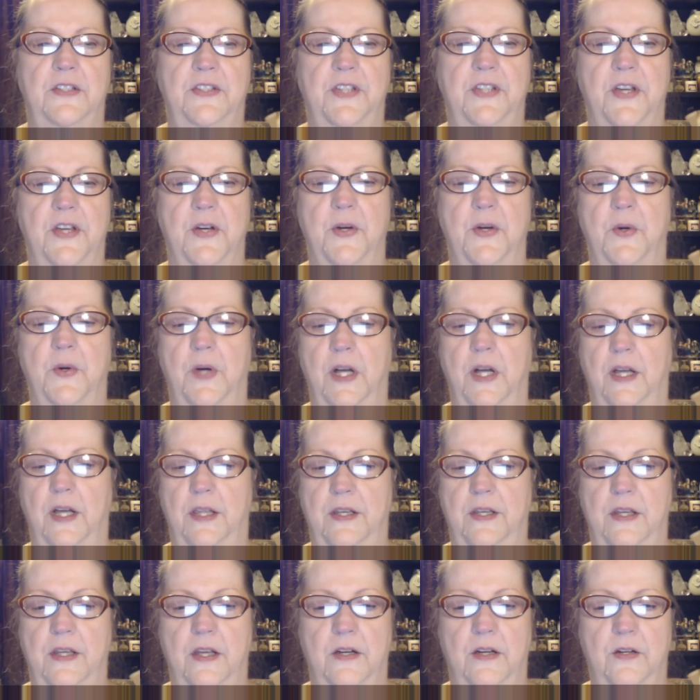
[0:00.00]
so I
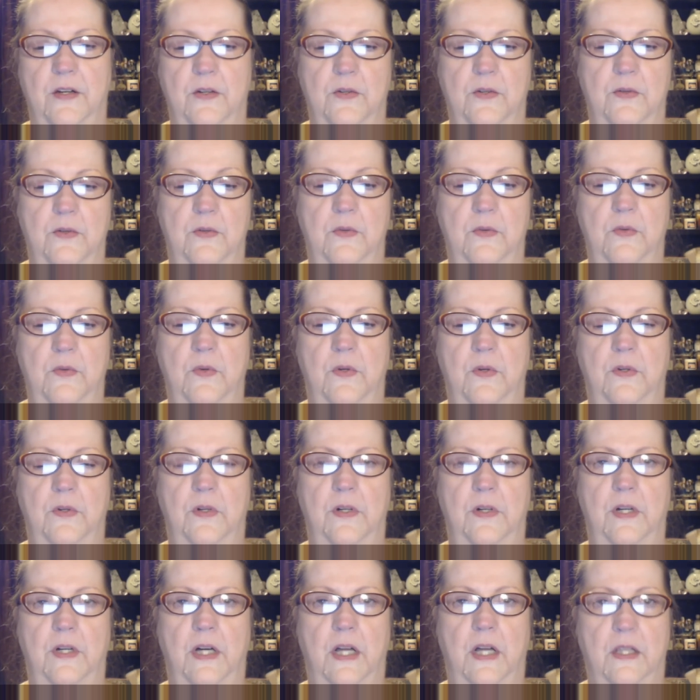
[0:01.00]
know
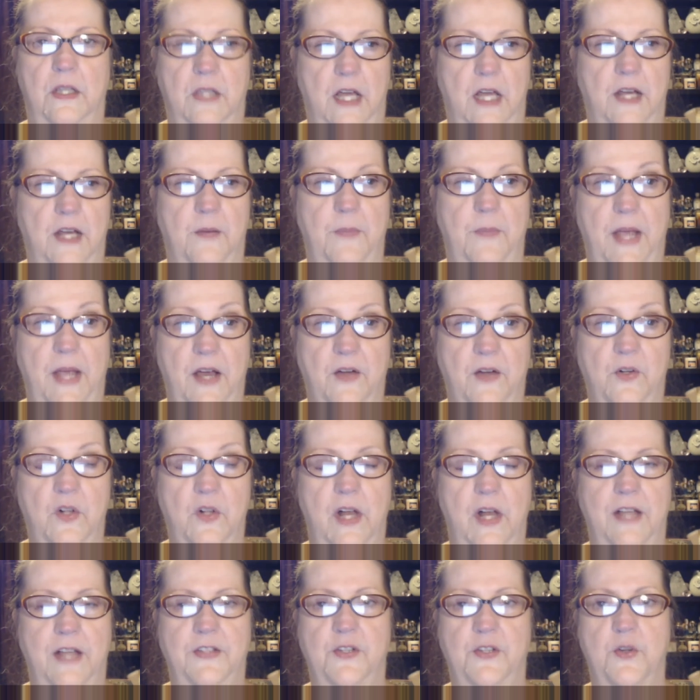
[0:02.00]
a lot about
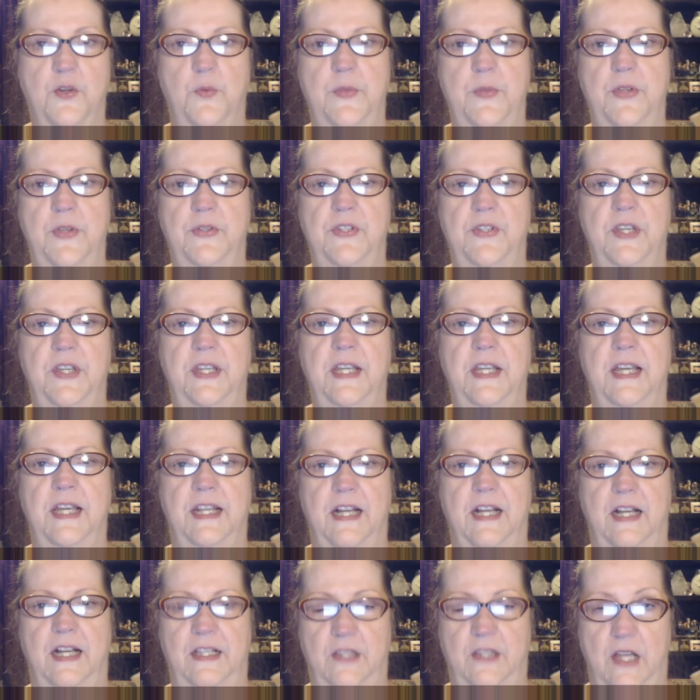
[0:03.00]
classical music,
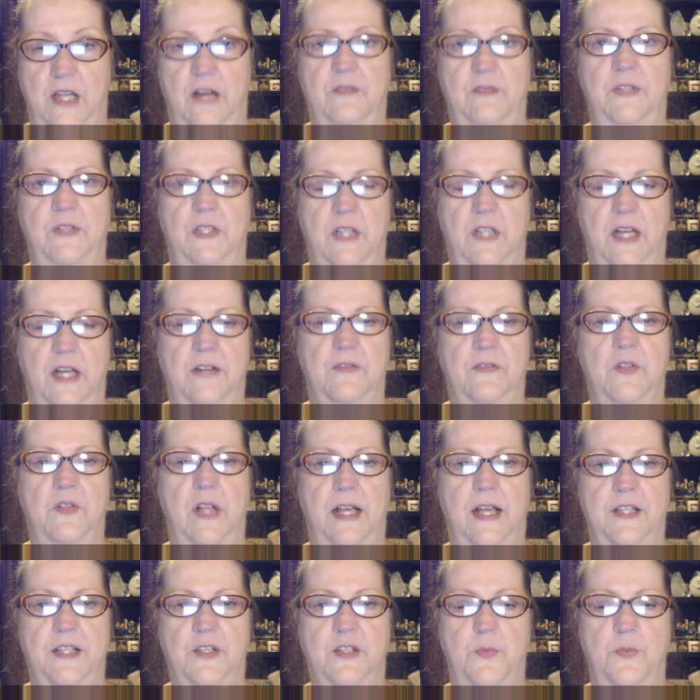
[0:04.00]
and I love a lot of
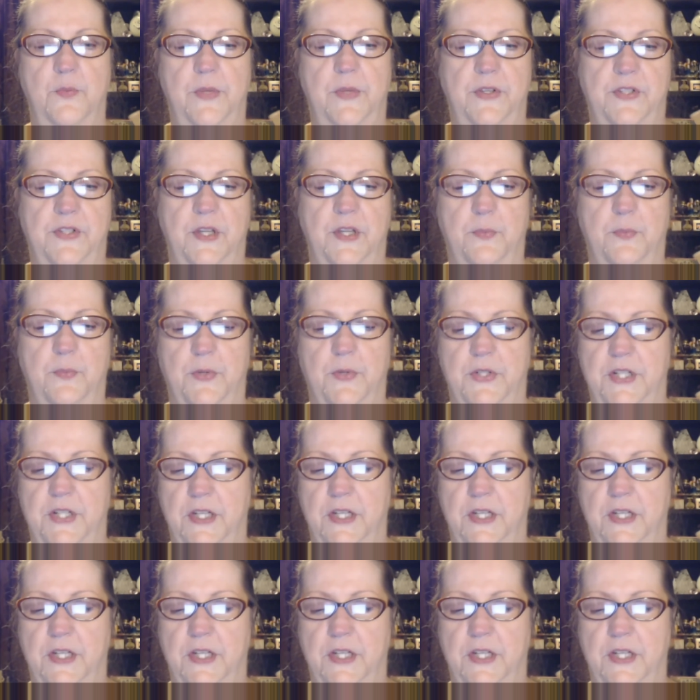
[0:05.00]
classical music,